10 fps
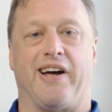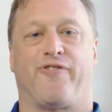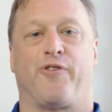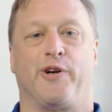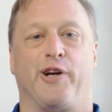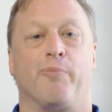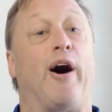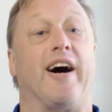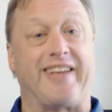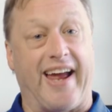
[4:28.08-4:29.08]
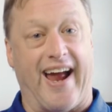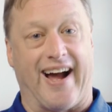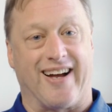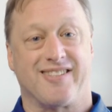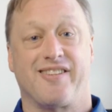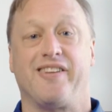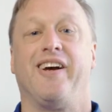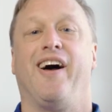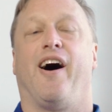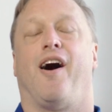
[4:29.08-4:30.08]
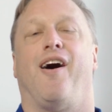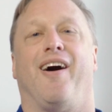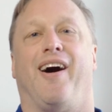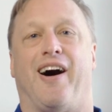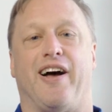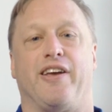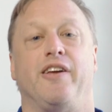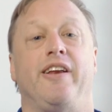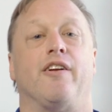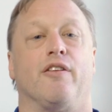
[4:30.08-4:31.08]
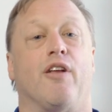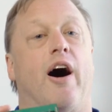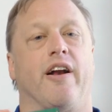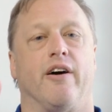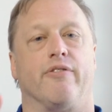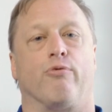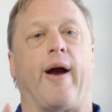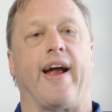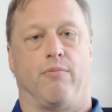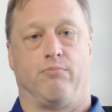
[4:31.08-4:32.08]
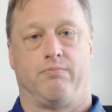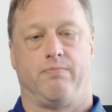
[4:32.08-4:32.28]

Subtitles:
for your podcast. You need a lot of RAM.